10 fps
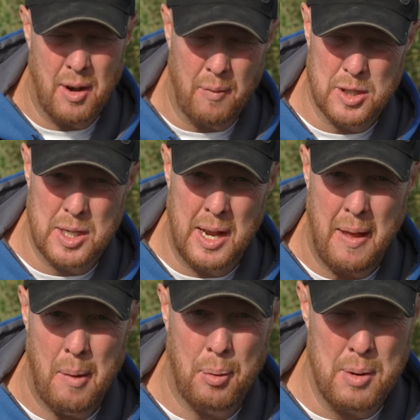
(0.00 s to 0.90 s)
and obviously
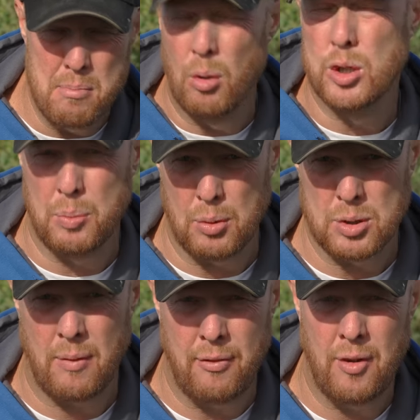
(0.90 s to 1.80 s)
putting
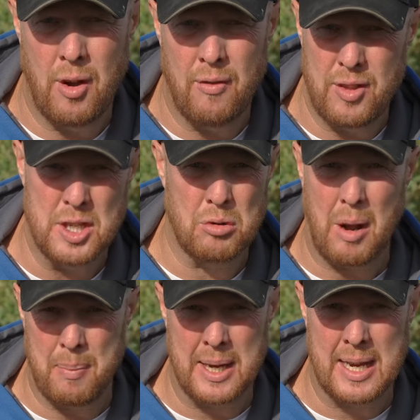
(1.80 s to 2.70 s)
multiples on for these
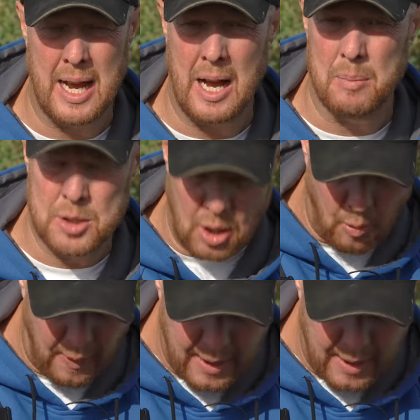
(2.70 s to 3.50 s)
great big carp. So